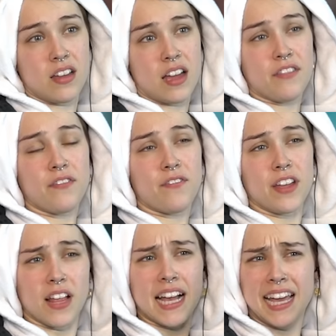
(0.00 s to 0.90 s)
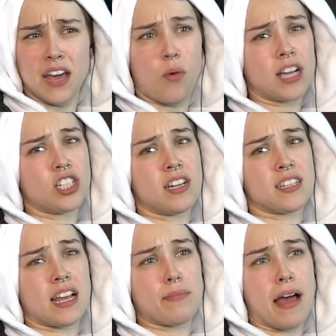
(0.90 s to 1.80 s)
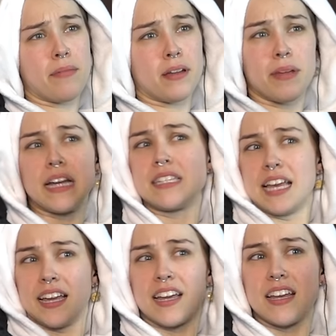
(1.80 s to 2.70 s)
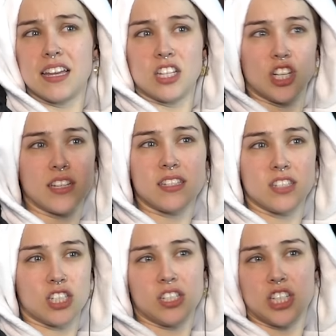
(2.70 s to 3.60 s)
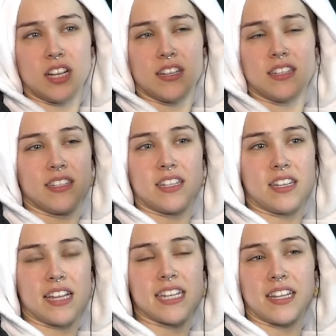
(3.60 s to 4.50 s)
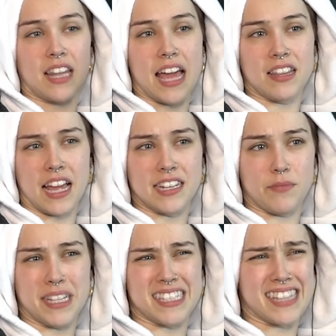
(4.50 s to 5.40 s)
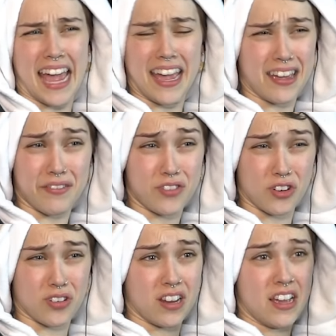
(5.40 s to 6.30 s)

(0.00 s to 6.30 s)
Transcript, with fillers: I feel like I get why she doesn't like Batman because like she does she doesn't like the idea of being saved or